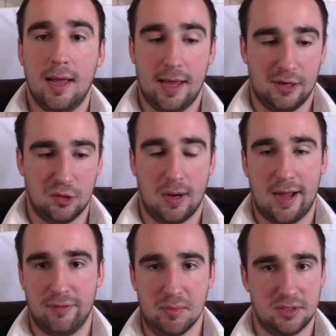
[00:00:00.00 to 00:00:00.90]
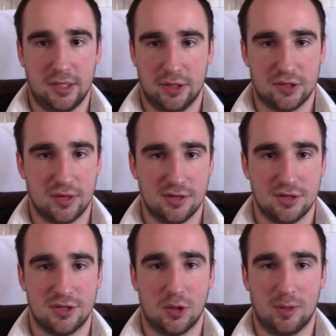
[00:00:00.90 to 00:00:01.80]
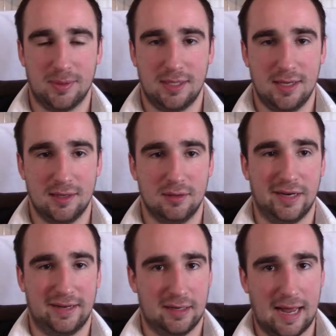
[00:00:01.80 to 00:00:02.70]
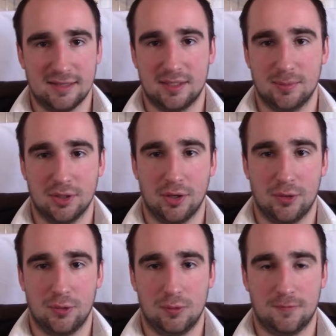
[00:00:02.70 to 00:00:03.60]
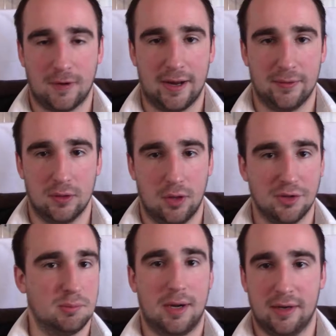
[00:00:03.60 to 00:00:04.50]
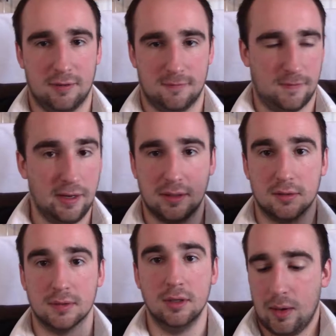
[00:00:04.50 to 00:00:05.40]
and you have the mysterious strangers show up at the inn and ask them to go find the lost mine of Fandelver.